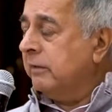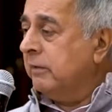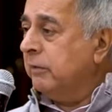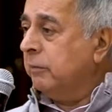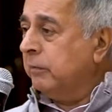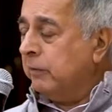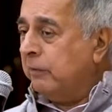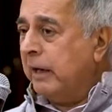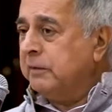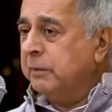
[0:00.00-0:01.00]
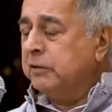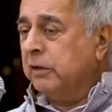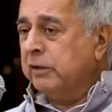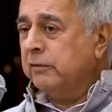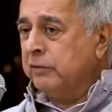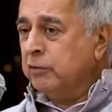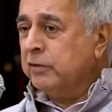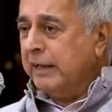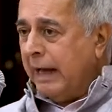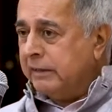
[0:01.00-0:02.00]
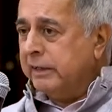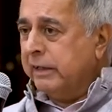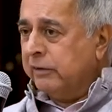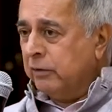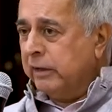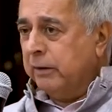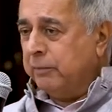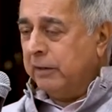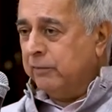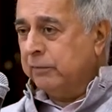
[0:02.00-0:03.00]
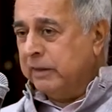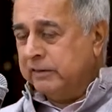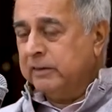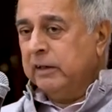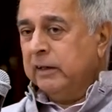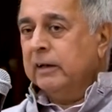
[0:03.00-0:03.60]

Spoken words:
This is the vast majority of news gathering today, apart from this